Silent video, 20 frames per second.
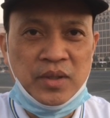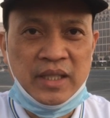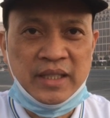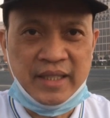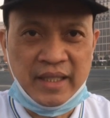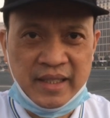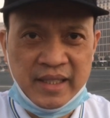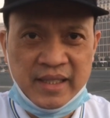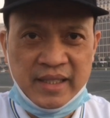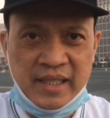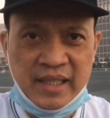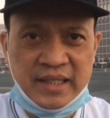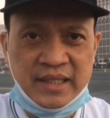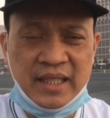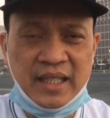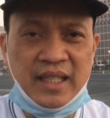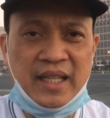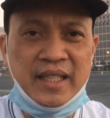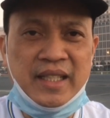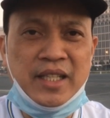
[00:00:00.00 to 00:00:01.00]
statistics
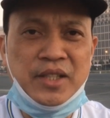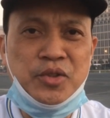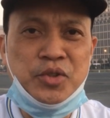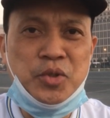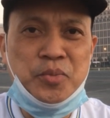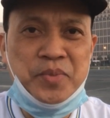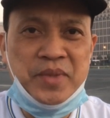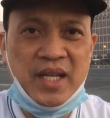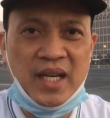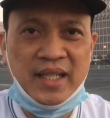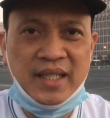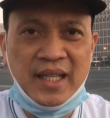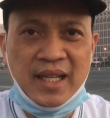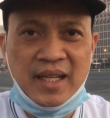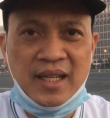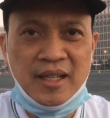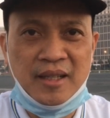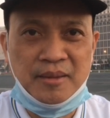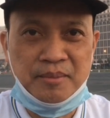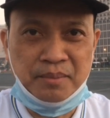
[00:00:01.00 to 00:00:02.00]
ng kanyang YouTube
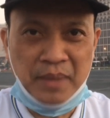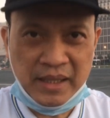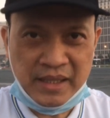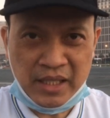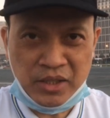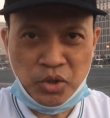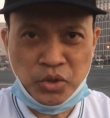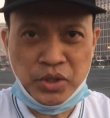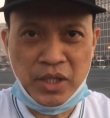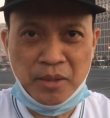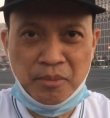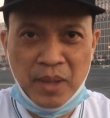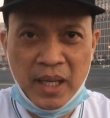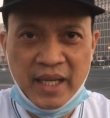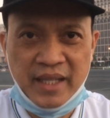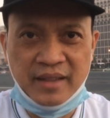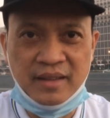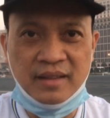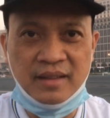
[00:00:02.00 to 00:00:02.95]
channel based sa Social Blade.